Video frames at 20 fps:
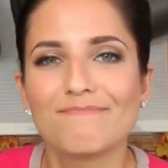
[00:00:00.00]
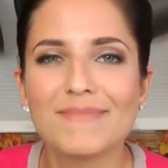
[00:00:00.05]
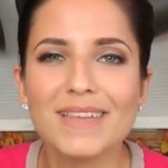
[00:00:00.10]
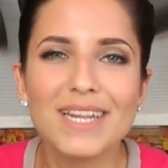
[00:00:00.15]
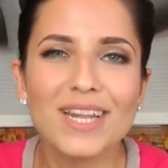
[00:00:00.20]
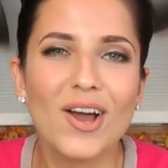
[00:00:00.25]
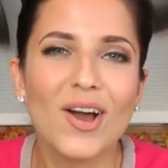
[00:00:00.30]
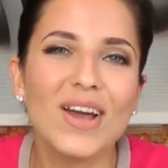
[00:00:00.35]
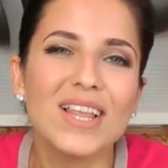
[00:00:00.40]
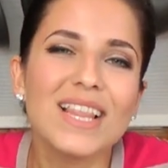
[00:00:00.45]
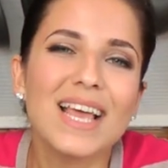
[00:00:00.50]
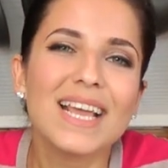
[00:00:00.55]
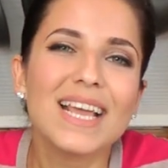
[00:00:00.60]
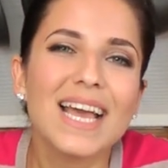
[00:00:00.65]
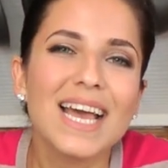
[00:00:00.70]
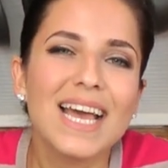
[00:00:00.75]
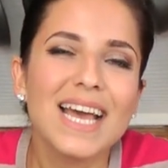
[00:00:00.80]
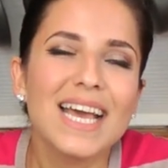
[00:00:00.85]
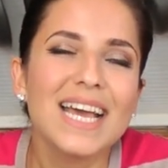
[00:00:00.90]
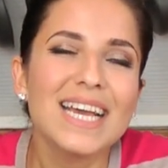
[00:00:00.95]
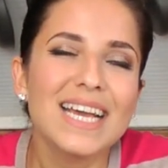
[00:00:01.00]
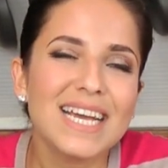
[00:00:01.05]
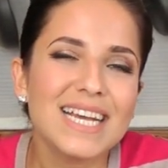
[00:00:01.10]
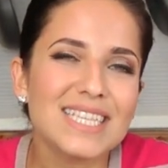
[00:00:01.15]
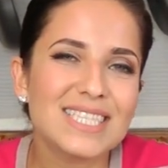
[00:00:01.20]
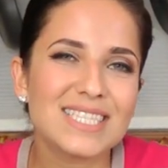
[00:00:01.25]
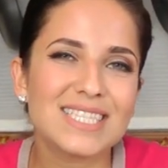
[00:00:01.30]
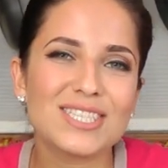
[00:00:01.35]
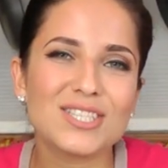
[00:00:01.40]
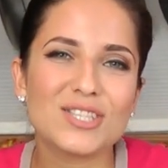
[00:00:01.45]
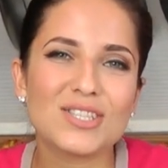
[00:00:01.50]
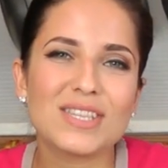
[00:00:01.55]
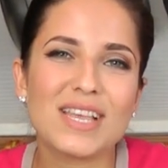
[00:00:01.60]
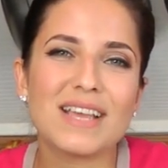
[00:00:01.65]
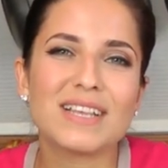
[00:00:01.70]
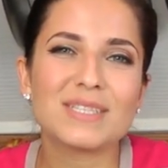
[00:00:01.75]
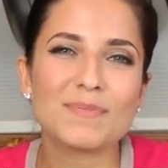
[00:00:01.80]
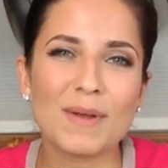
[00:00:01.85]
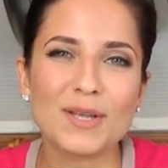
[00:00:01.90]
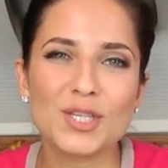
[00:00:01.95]
You know, I like, it's just,
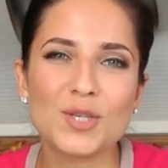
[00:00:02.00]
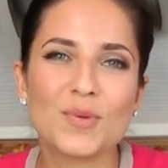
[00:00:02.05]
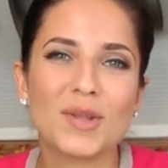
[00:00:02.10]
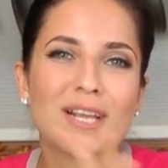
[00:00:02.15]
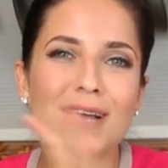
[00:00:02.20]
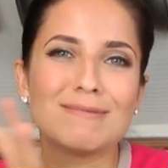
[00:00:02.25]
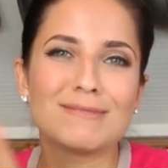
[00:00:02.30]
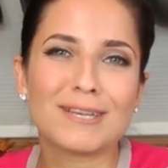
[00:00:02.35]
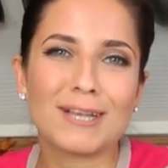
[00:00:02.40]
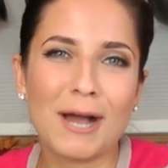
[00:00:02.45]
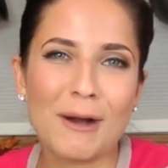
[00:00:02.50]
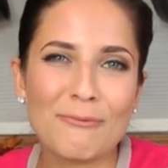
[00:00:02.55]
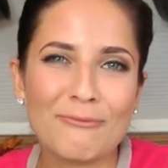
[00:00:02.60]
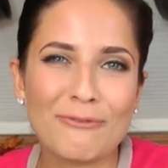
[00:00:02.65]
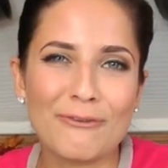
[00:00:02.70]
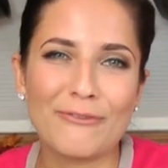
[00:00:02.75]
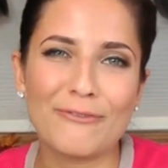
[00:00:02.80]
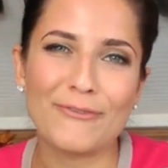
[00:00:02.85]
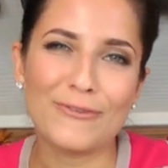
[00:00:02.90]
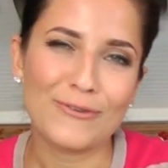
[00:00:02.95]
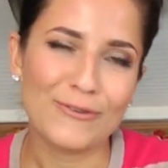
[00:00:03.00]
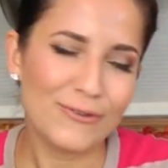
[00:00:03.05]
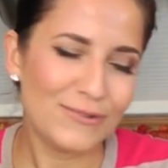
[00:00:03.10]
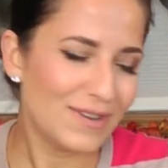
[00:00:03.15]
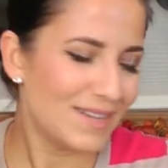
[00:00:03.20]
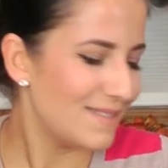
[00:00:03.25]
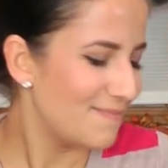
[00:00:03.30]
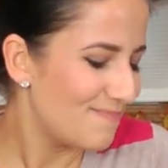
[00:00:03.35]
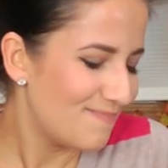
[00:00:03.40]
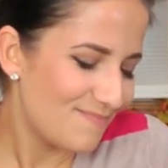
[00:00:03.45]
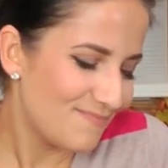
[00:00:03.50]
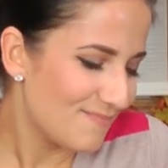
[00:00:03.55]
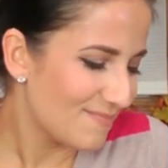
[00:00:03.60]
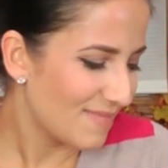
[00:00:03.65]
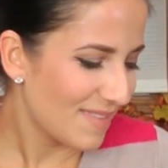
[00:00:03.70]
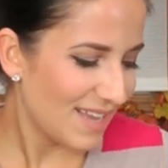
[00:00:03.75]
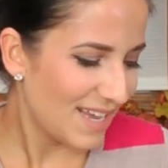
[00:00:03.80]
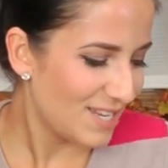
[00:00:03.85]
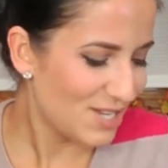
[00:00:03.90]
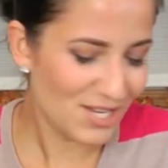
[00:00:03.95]
especially when it comes to comfort food,
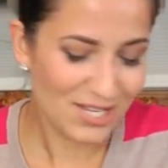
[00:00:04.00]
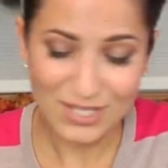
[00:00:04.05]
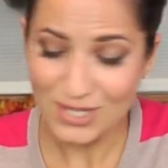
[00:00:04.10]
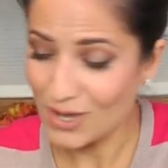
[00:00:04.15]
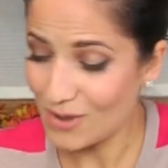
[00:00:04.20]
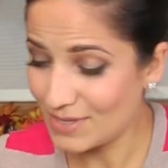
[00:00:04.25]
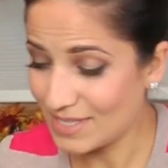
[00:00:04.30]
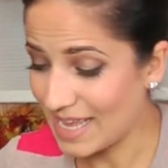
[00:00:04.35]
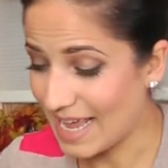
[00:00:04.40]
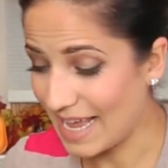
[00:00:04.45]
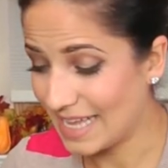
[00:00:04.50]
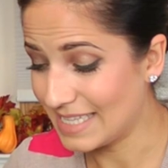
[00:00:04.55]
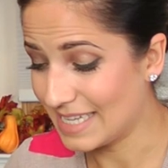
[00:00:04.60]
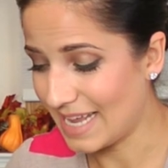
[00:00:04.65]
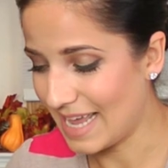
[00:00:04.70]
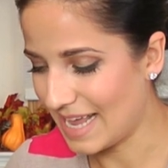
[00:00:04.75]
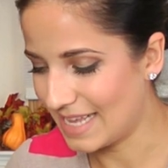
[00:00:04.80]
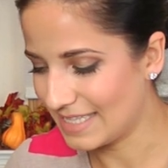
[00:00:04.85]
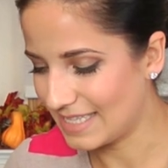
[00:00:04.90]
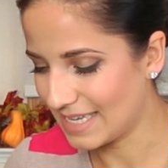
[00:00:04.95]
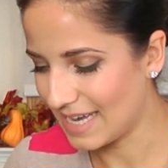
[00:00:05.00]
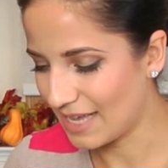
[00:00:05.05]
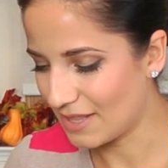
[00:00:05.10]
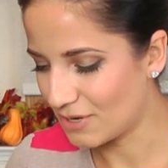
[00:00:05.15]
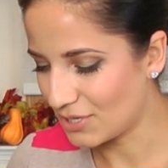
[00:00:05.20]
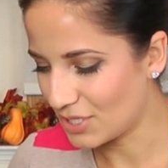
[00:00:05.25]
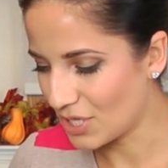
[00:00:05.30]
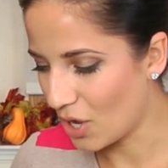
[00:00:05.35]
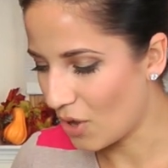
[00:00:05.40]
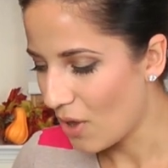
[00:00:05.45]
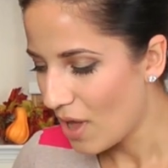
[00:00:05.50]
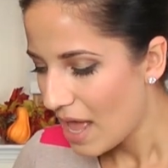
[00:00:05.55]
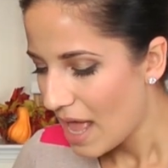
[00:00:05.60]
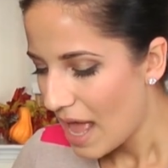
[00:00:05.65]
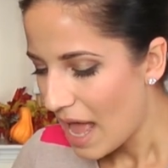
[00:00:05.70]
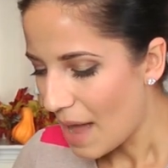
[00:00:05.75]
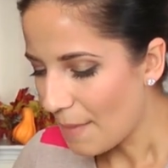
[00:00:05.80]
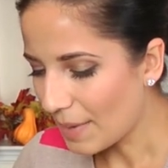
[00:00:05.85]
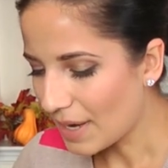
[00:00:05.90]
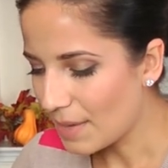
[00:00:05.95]
it just goes hand in hand together. So
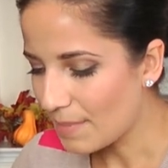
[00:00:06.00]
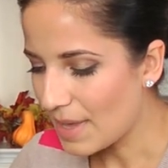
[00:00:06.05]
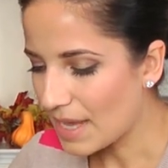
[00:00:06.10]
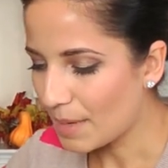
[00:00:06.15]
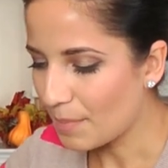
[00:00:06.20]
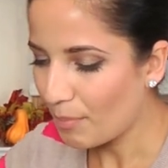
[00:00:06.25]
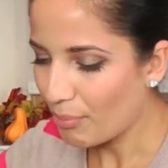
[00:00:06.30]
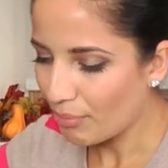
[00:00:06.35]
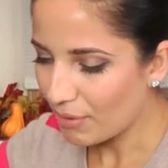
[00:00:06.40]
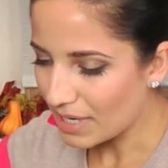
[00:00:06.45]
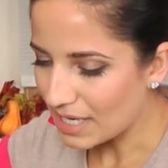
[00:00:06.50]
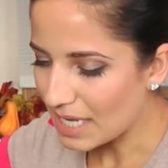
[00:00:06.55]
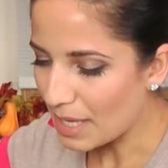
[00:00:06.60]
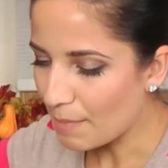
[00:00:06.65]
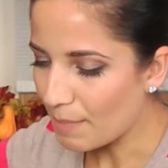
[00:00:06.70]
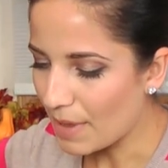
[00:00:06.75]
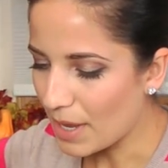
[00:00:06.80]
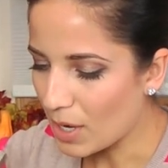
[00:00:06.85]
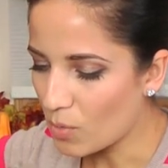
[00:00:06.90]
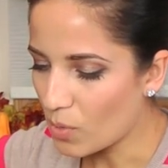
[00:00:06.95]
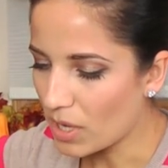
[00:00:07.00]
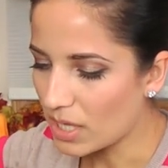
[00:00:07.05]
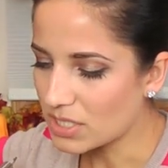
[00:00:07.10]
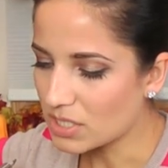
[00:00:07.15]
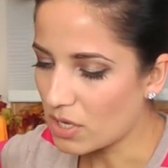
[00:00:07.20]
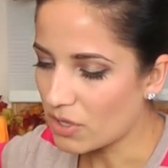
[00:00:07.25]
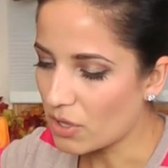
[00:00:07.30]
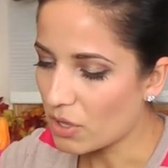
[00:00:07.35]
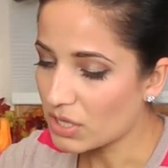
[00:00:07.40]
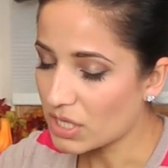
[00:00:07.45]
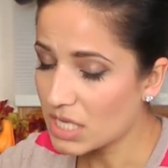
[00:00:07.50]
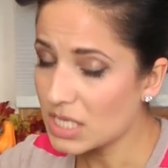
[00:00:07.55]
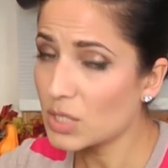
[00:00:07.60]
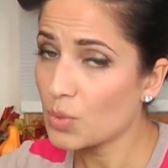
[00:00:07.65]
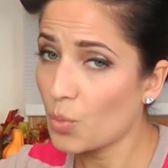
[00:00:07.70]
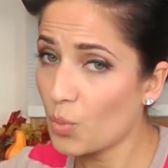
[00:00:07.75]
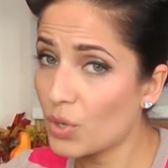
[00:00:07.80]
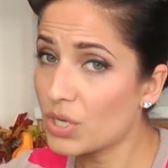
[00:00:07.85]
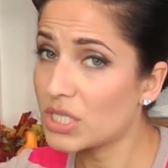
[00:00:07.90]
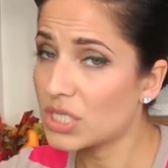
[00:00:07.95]
I'm going to make pretty big ones, although this
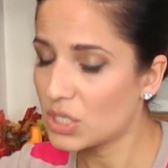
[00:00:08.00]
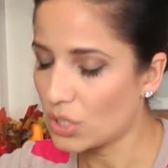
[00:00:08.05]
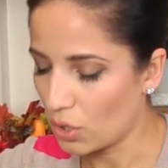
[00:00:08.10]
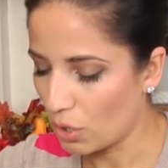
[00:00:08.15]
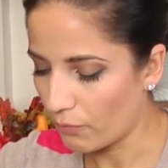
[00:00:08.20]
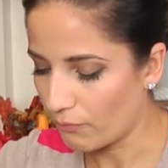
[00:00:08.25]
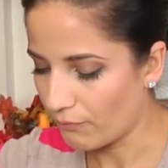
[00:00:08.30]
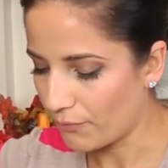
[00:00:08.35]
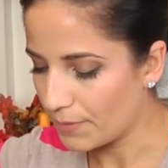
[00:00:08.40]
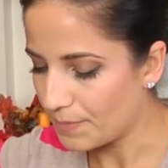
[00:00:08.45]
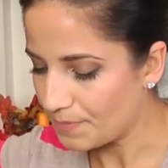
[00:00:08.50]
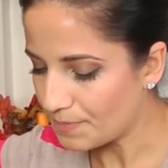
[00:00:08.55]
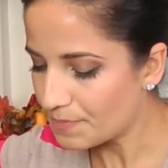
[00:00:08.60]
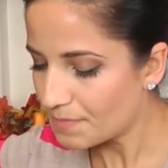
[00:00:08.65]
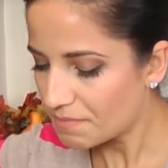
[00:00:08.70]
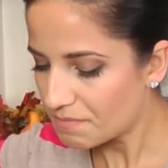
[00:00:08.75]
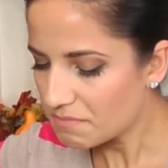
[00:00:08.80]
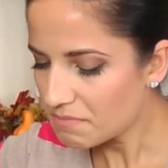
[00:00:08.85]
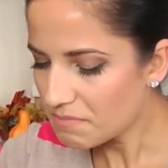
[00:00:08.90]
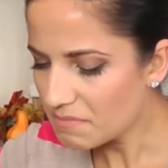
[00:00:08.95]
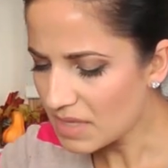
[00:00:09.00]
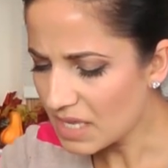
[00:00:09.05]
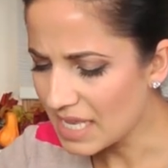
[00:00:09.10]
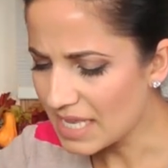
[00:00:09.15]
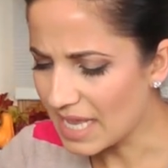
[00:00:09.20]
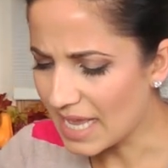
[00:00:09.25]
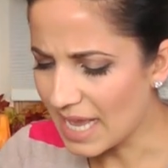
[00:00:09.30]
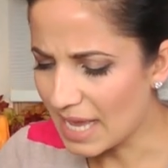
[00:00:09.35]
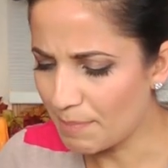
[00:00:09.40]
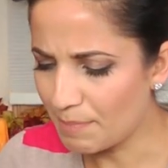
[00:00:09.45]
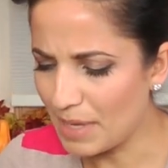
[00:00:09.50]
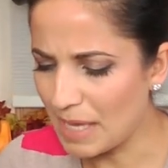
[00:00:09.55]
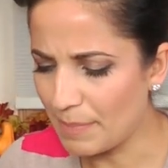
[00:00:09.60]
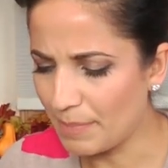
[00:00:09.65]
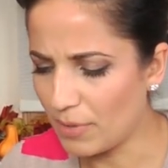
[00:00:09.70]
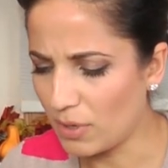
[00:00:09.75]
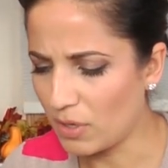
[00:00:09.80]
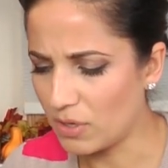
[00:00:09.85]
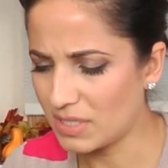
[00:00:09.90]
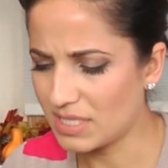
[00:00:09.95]
would serve 6
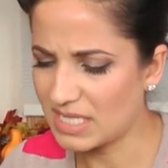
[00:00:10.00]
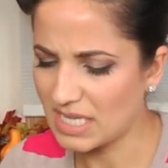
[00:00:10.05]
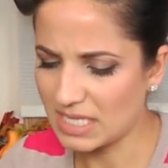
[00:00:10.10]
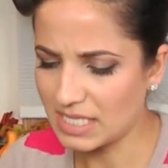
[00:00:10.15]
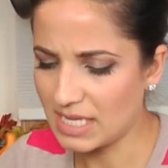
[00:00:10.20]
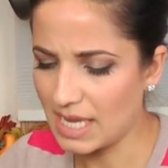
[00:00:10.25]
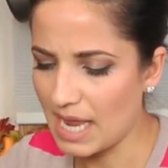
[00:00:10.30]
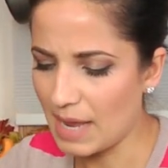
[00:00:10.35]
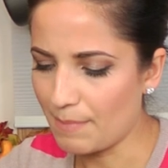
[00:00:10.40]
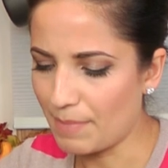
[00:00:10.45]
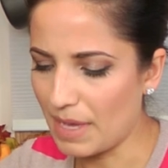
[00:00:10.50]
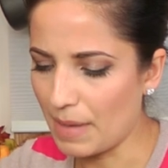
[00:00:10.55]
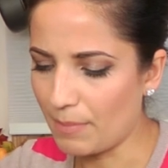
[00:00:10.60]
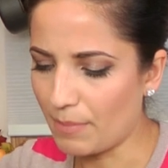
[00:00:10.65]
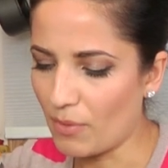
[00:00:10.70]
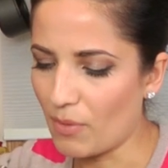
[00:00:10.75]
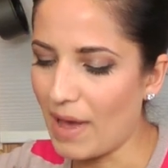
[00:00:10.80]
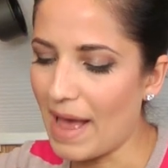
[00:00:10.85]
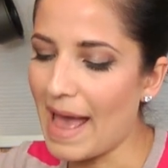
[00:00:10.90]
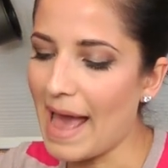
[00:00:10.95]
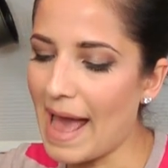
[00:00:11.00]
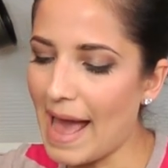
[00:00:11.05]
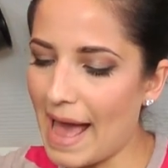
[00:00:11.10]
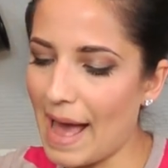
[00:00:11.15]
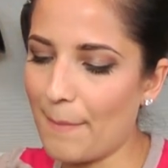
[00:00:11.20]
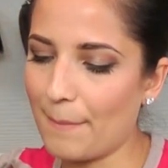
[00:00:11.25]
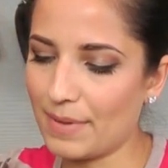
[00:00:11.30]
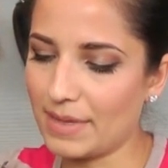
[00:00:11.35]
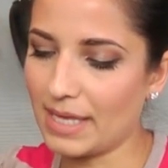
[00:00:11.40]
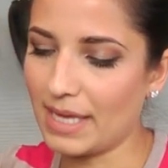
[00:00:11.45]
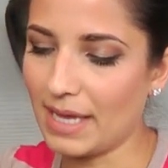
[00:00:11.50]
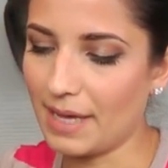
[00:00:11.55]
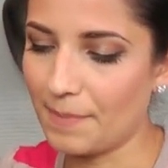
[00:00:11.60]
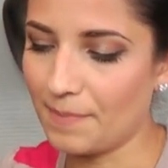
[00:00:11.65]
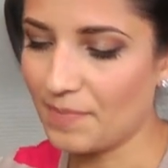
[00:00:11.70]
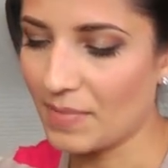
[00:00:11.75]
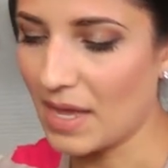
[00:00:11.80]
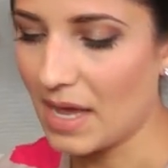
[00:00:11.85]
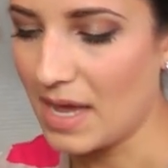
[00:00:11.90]
to 8 people happily.